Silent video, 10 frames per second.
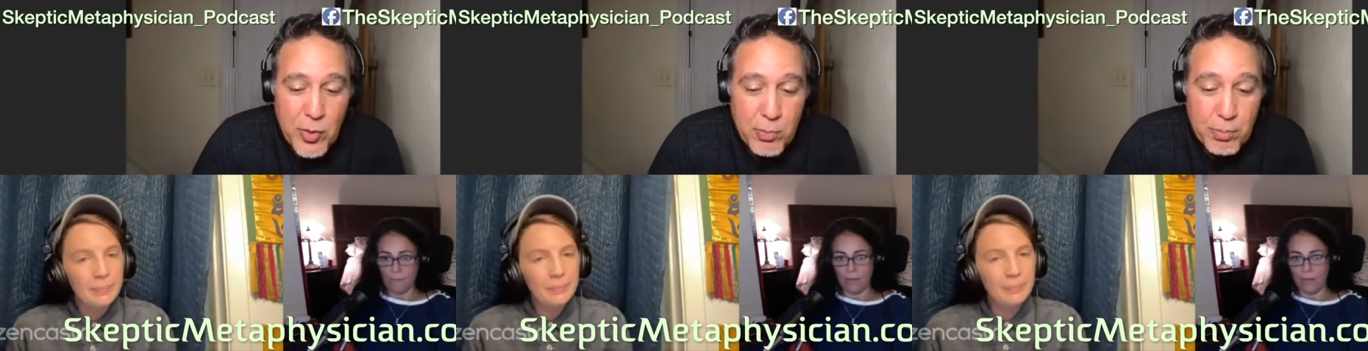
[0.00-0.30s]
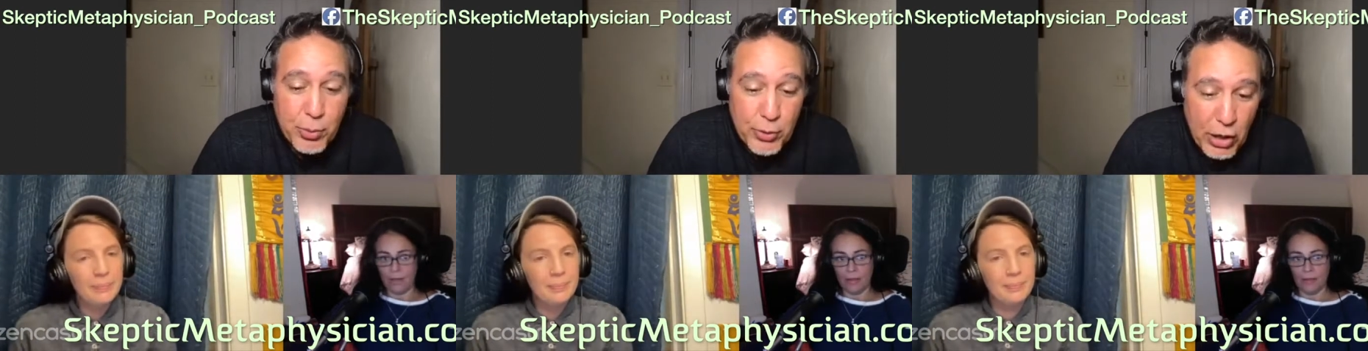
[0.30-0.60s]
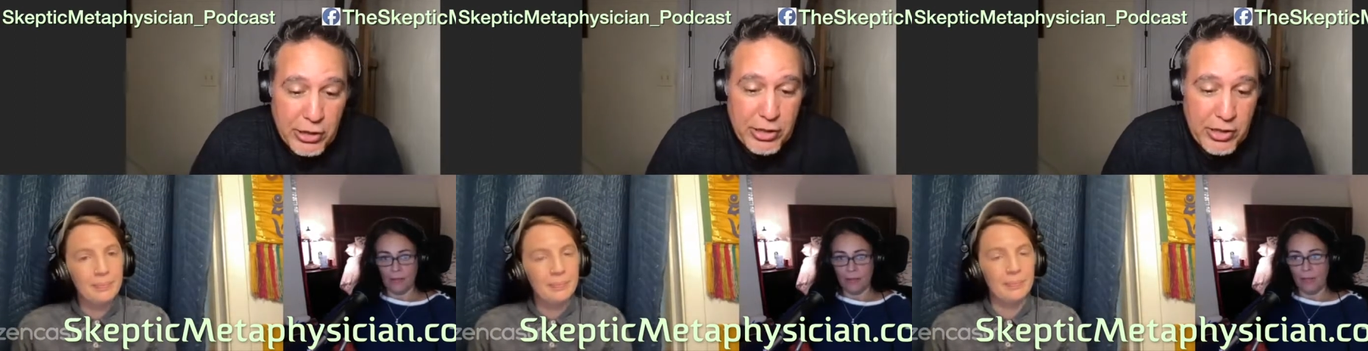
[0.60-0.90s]
Speaker 1: We were
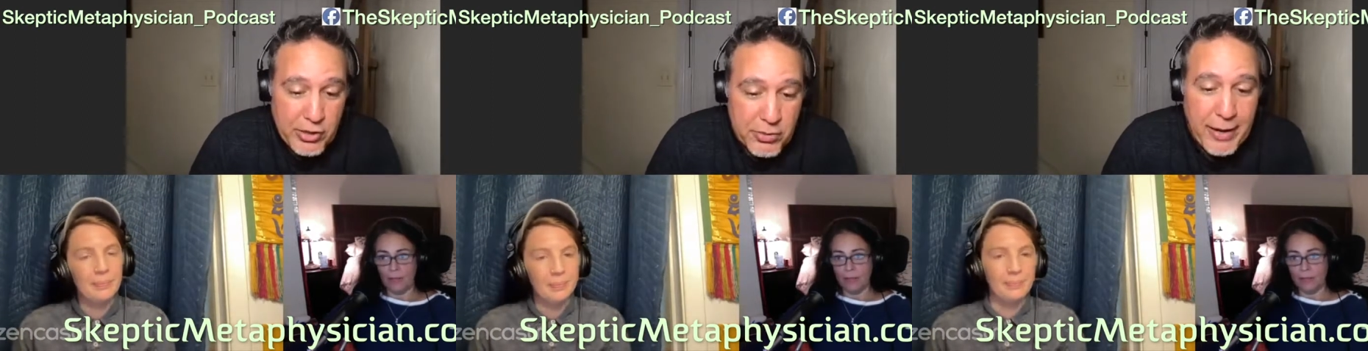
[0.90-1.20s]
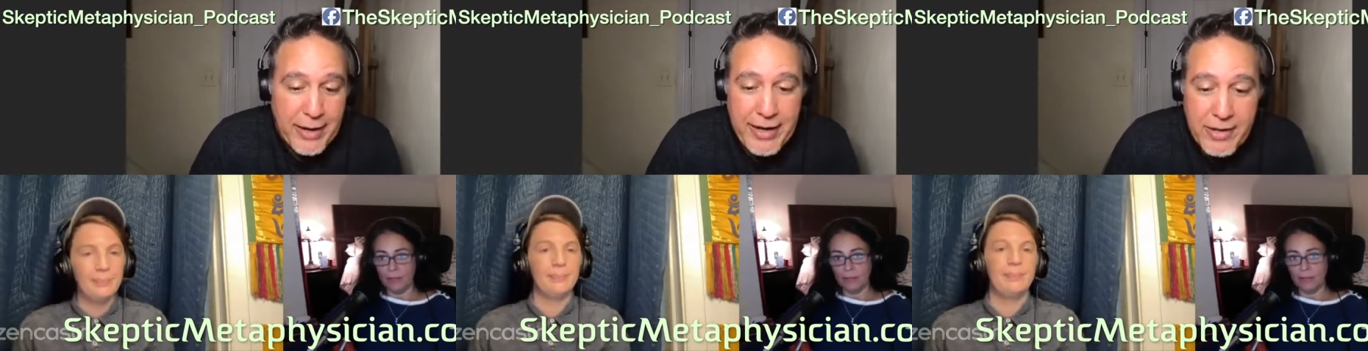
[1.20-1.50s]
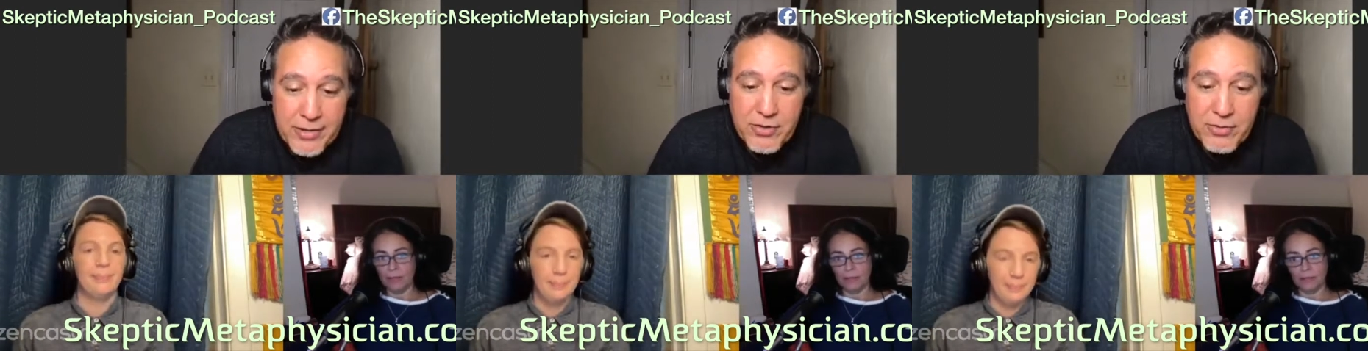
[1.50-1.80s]
put on here
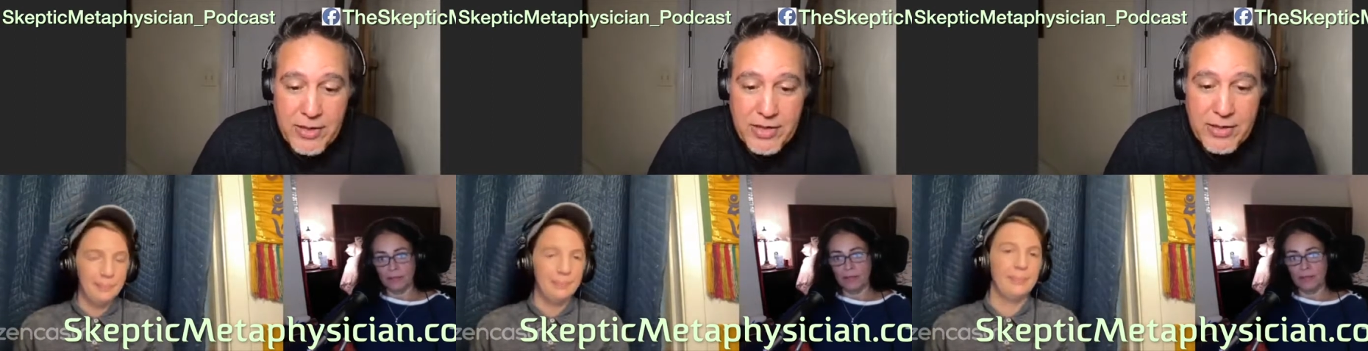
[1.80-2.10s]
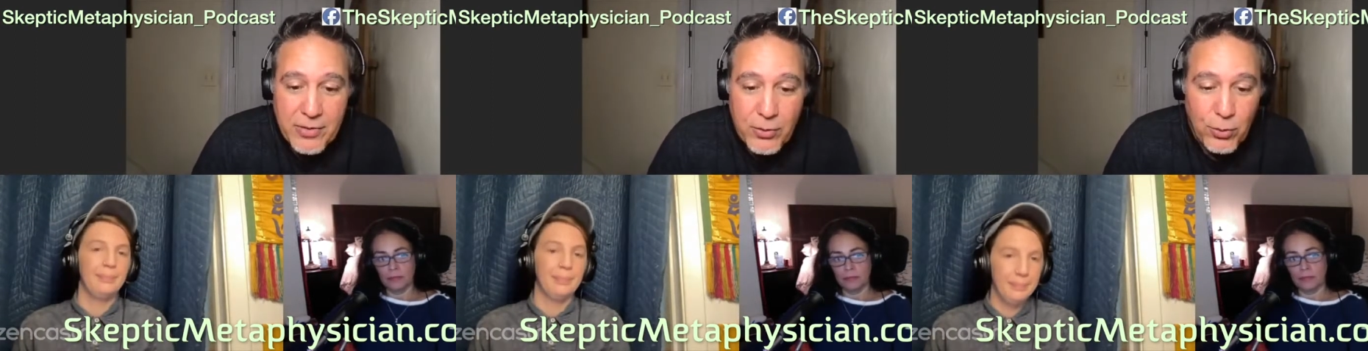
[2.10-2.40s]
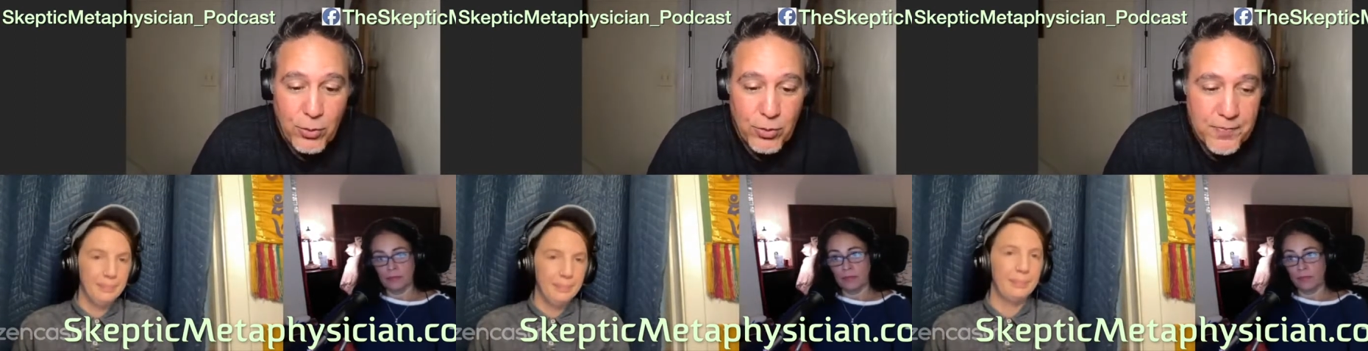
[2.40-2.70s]
by aliens, right? That
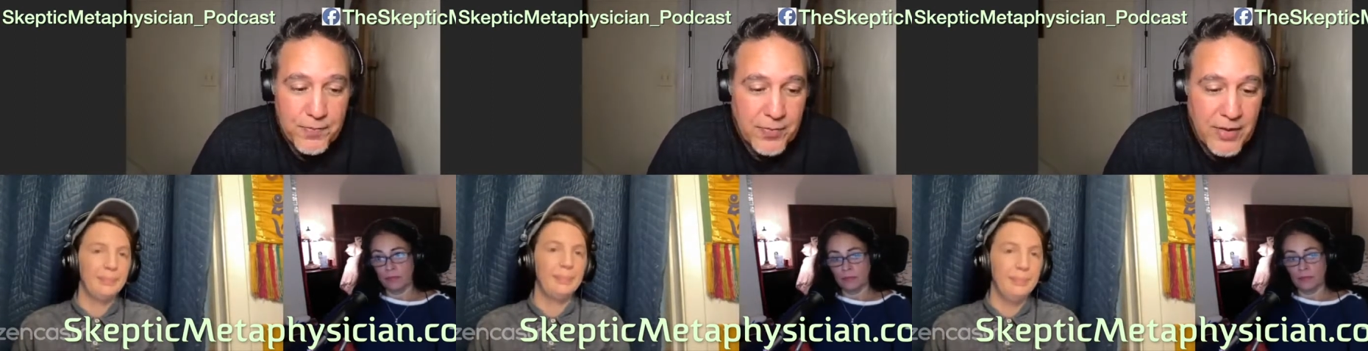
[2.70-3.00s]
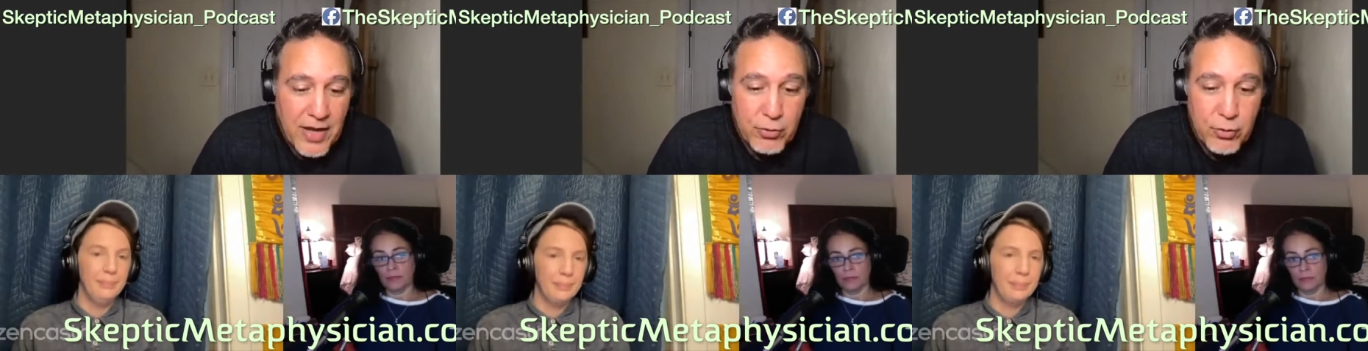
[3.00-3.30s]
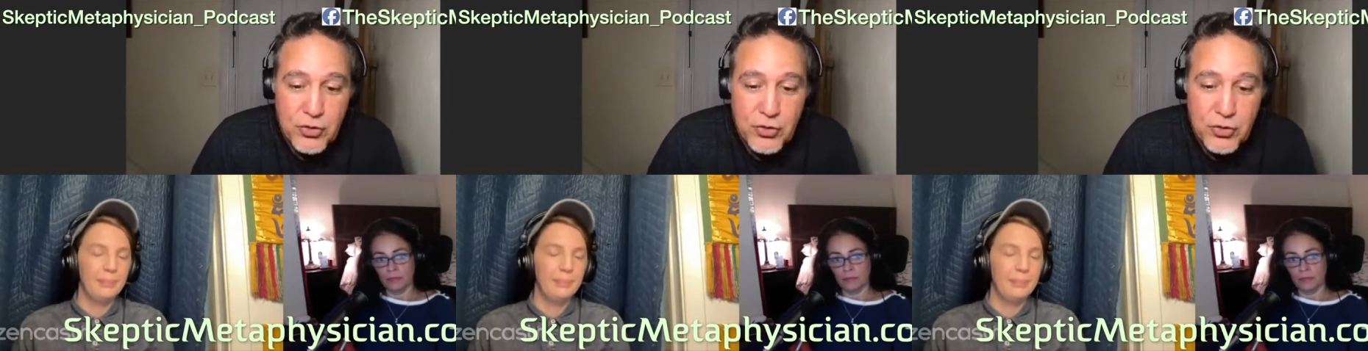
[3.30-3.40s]
the whole mm-hmm.